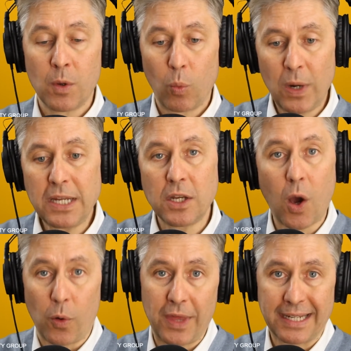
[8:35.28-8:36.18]
we
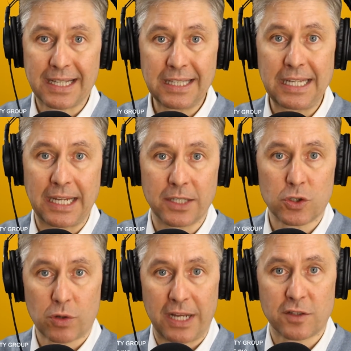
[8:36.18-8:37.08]
know that cleaning is
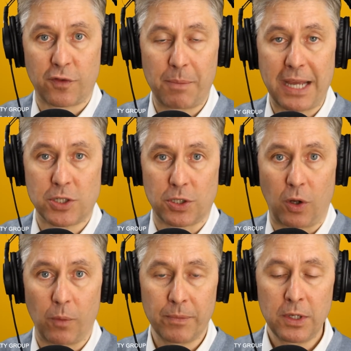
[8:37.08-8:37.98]

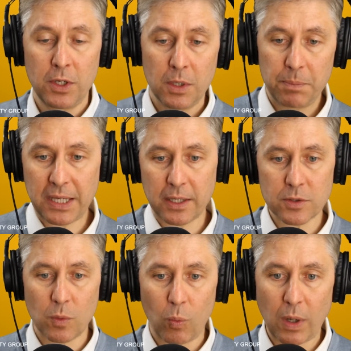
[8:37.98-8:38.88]
transformational
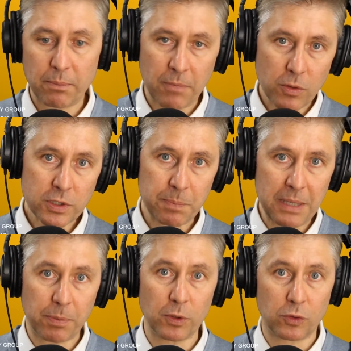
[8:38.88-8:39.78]
because what most
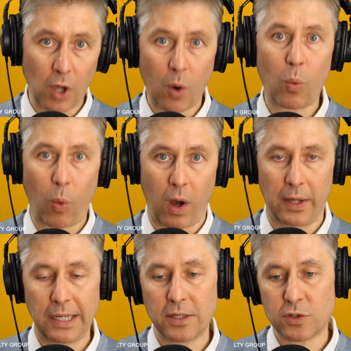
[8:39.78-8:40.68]
people don't
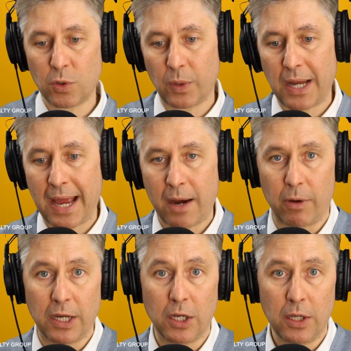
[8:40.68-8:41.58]
want is to
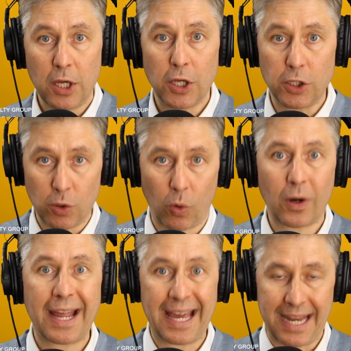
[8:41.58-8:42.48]
inherit
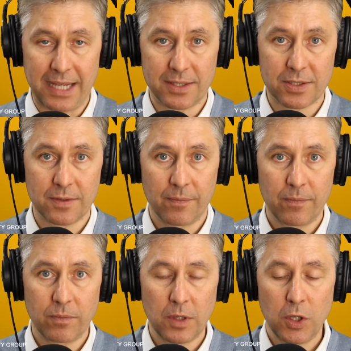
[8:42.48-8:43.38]
your headaches.
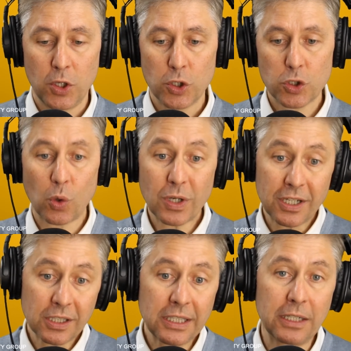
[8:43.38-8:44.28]
So,
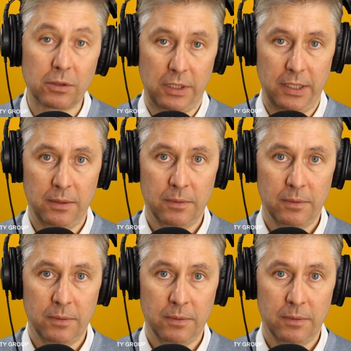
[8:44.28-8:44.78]
clearly,